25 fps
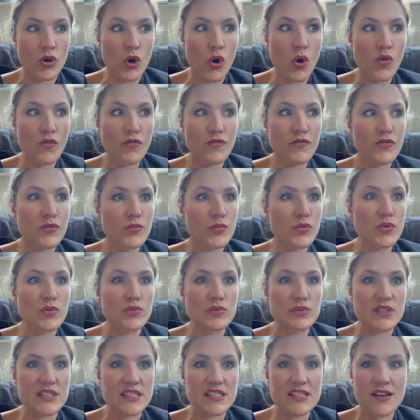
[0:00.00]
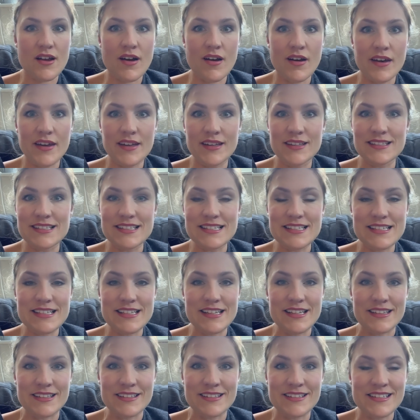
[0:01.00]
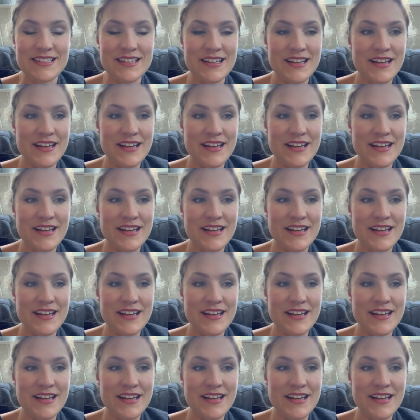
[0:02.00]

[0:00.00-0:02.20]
off-the-wall designs and